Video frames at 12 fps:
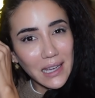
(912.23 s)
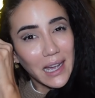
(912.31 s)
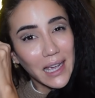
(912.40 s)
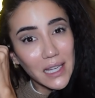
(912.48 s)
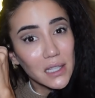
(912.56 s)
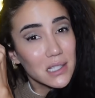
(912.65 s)

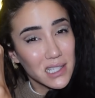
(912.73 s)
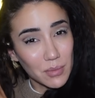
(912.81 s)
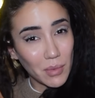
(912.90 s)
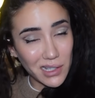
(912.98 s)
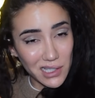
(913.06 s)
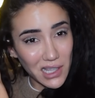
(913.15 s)
hey, this is
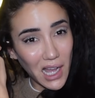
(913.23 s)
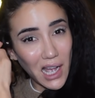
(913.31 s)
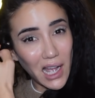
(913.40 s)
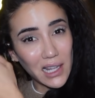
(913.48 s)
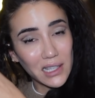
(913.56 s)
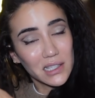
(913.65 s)
my
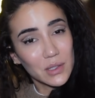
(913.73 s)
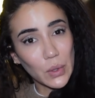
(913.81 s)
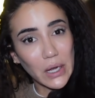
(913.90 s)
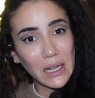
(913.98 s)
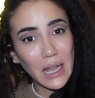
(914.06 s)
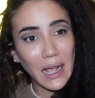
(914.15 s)
style and this is
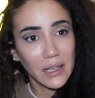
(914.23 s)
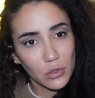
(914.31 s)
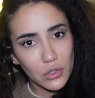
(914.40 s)
what I like.